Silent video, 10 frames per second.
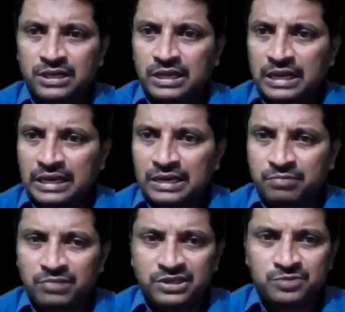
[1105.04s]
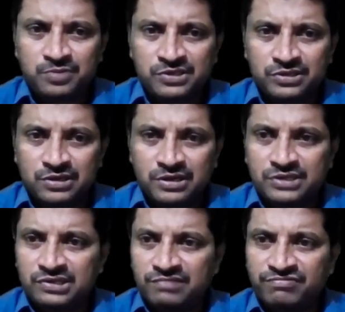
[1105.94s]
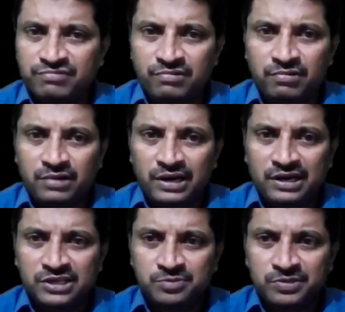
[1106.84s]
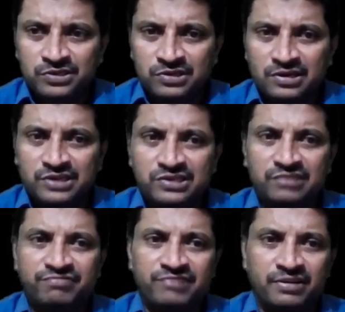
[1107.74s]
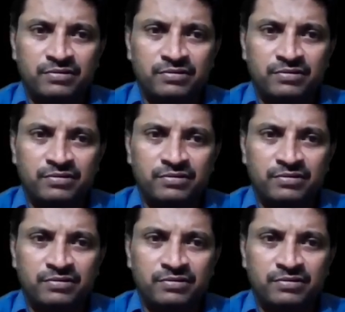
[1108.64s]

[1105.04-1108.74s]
M is present on right side of 4, N is present on right side of 5.